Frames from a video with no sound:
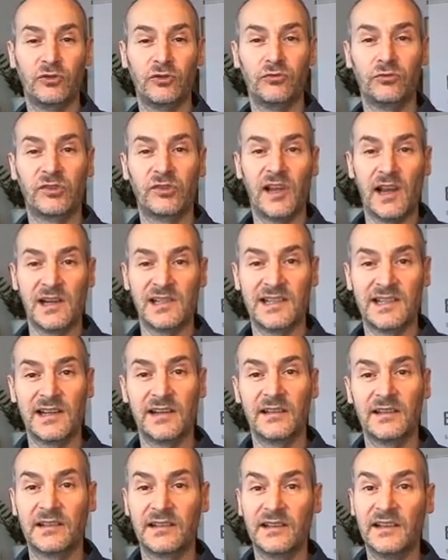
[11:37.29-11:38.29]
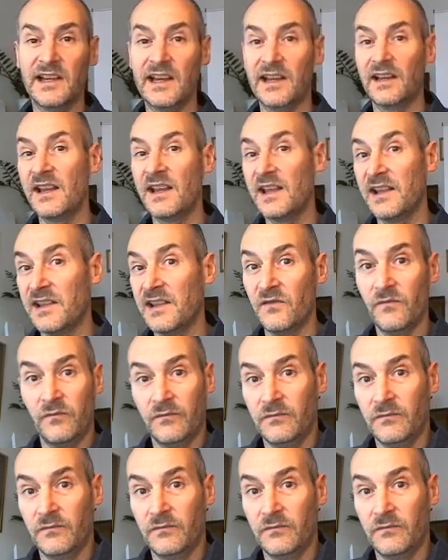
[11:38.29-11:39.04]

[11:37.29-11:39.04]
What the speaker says: to test it, the